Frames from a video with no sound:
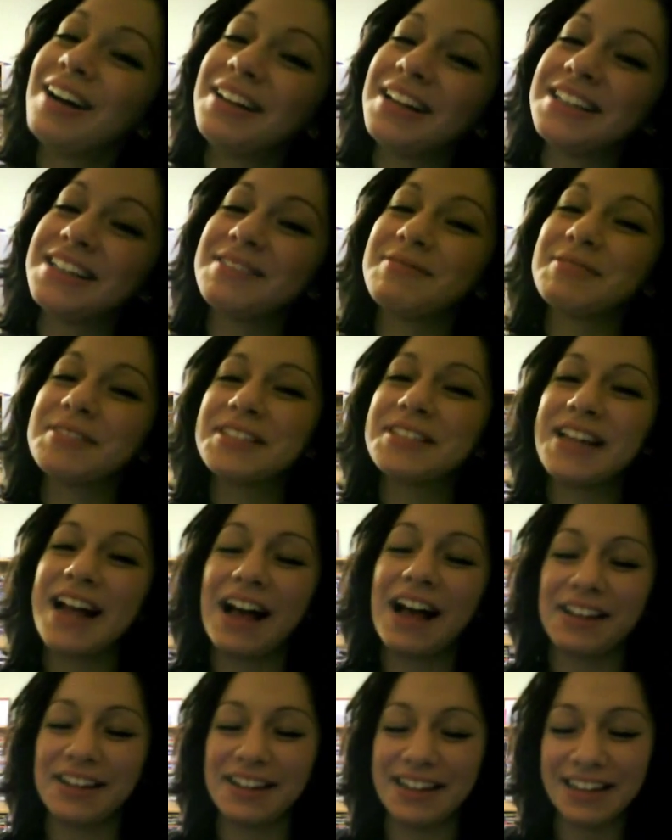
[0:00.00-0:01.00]
a nice
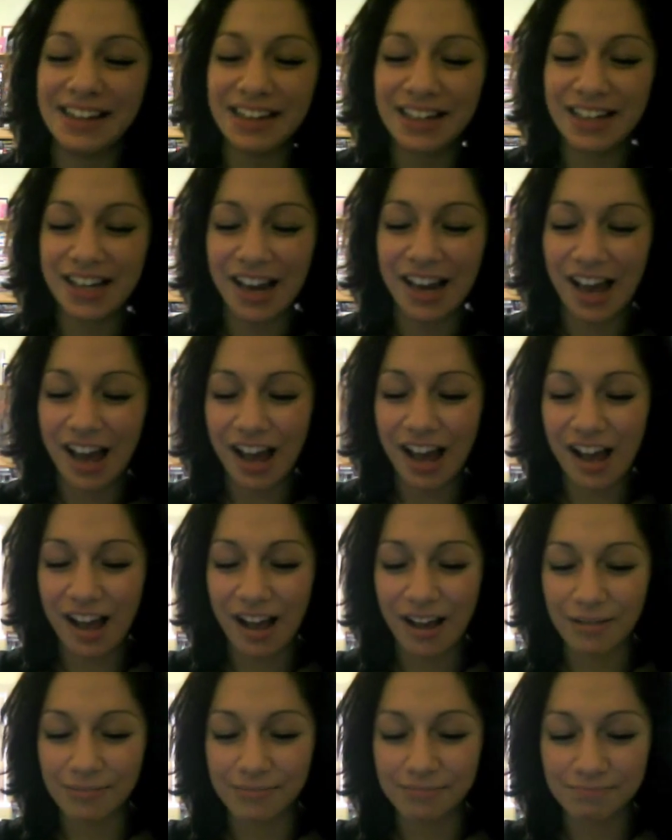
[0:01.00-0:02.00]
personality
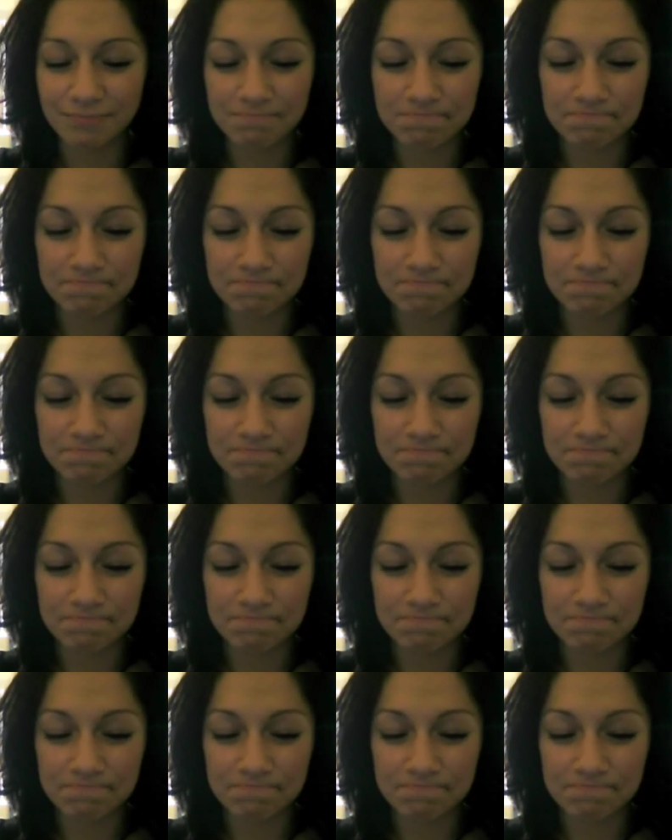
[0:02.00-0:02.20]
um